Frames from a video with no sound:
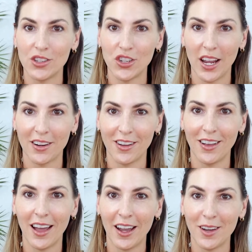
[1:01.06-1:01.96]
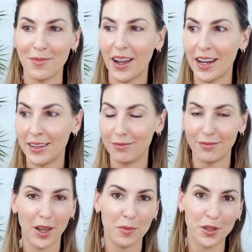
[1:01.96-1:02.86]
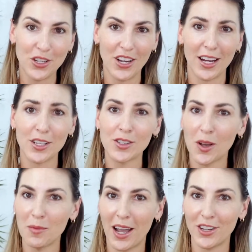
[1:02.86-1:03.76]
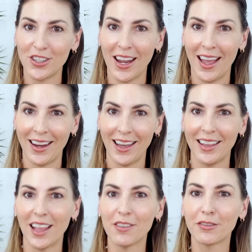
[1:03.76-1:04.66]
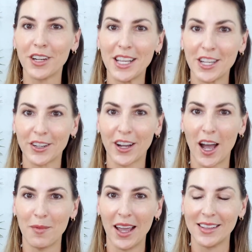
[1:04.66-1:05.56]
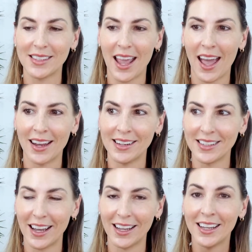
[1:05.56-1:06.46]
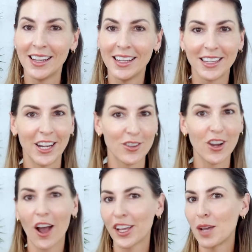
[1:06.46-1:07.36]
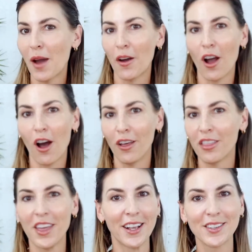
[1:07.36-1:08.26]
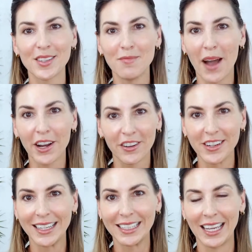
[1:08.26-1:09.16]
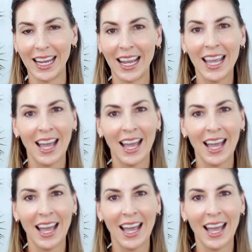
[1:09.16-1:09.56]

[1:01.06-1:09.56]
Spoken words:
channel, I appreciate it so much, and I love reading your comments and talking about all things microneedling